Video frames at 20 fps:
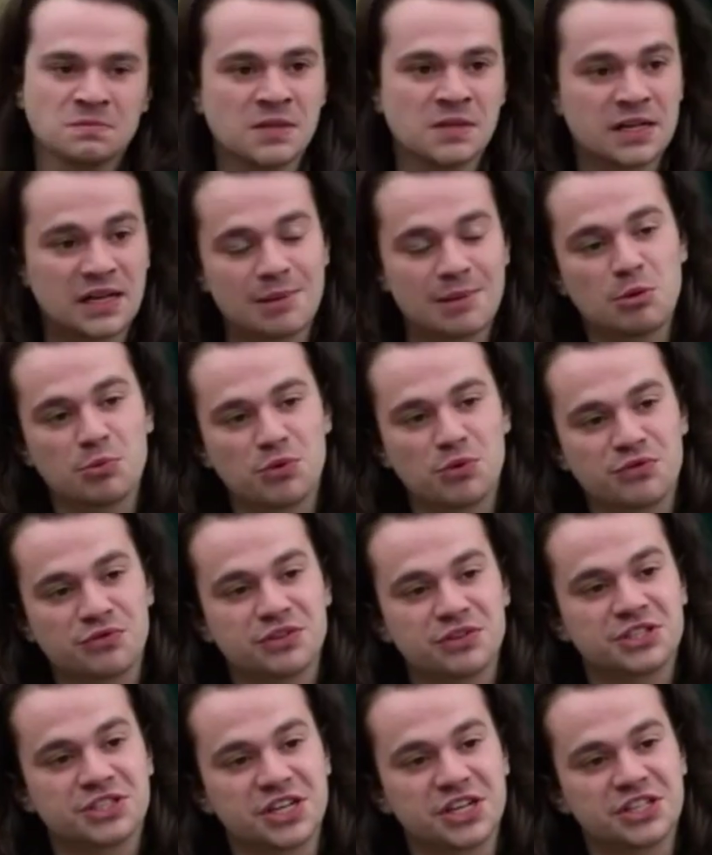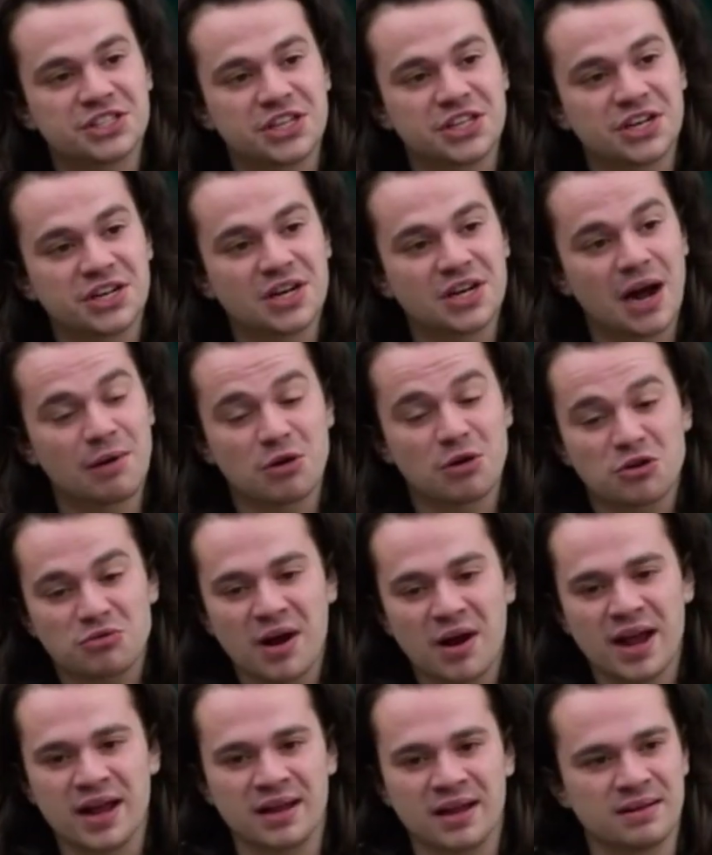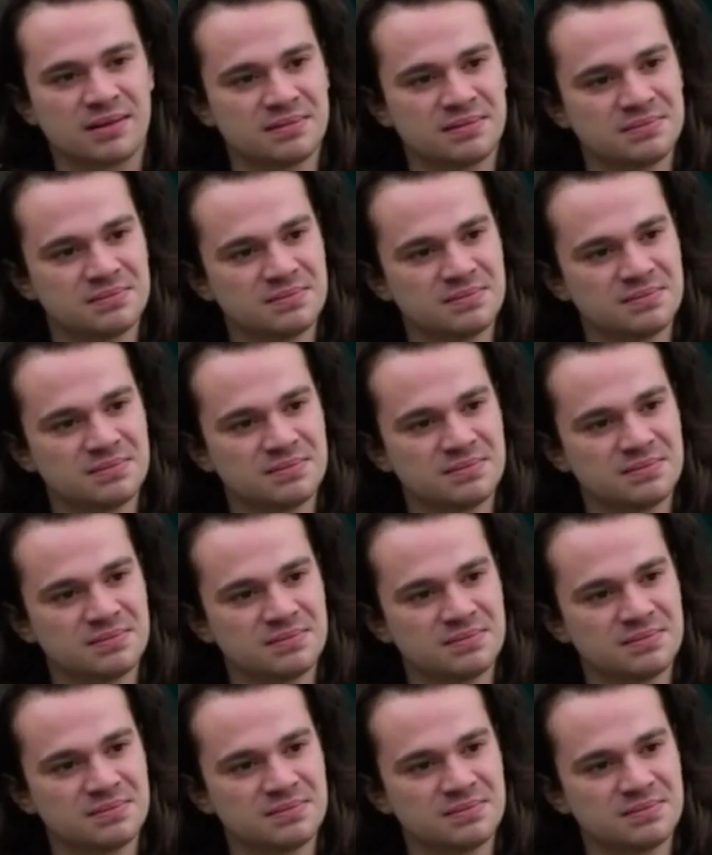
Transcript: And like my brother and sister, I regret it.